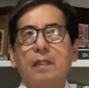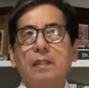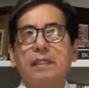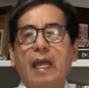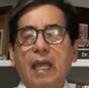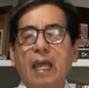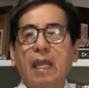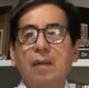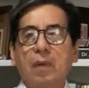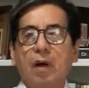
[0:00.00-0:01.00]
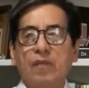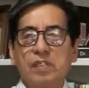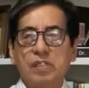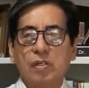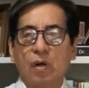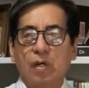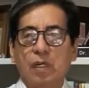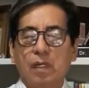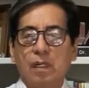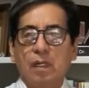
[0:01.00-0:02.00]
aim of this
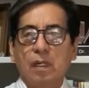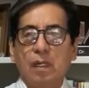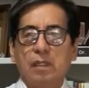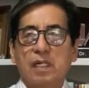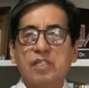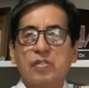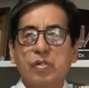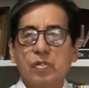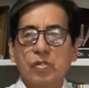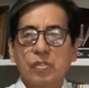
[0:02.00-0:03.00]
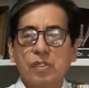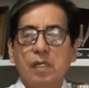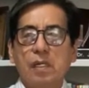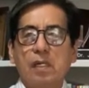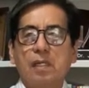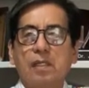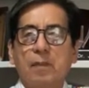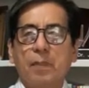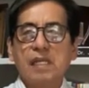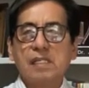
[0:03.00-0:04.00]
talk, that is to use the
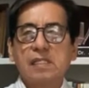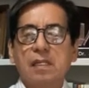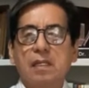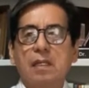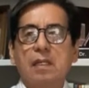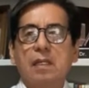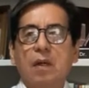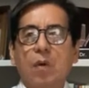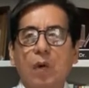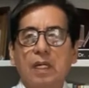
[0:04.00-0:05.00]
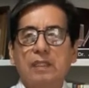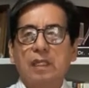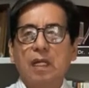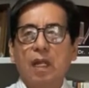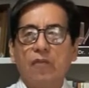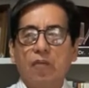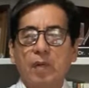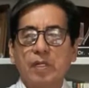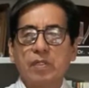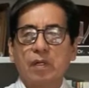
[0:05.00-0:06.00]
best quality
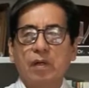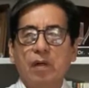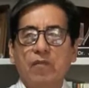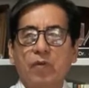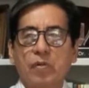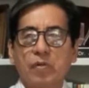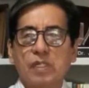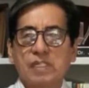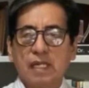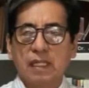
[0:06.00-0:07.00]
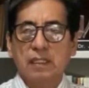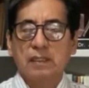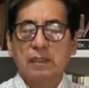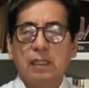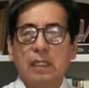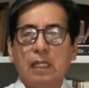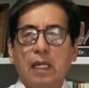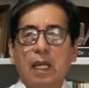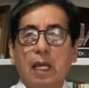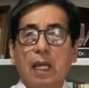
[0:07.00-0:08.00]
information for your studies
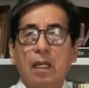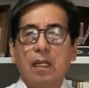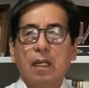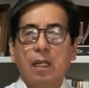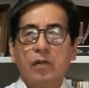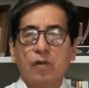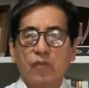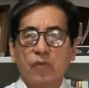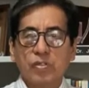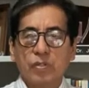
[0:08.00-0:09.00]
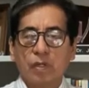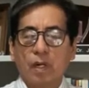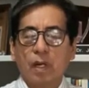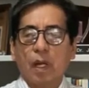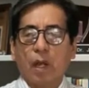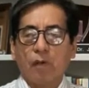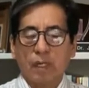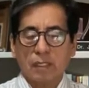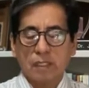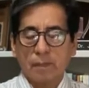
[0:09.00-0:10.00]
and in your future
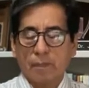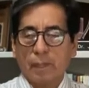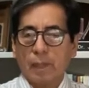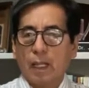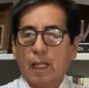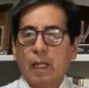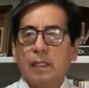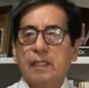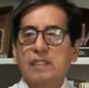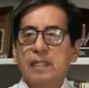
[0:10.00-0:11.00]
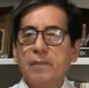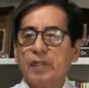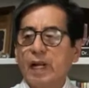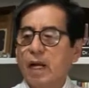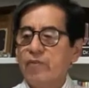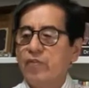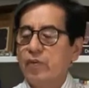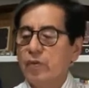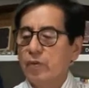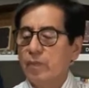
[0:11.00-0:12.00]
careers. The example that I have for
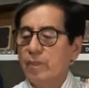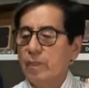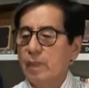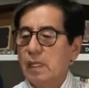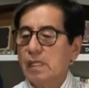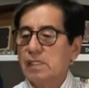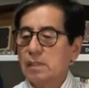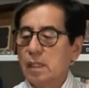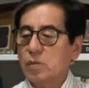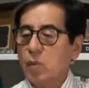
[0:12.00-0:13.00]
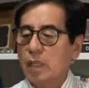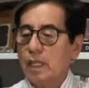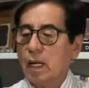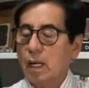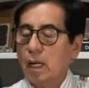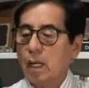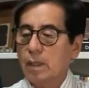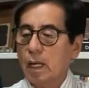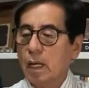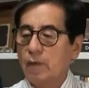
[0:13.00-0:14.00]
you is one that
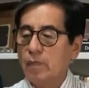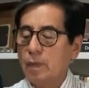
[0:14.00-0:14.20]
I have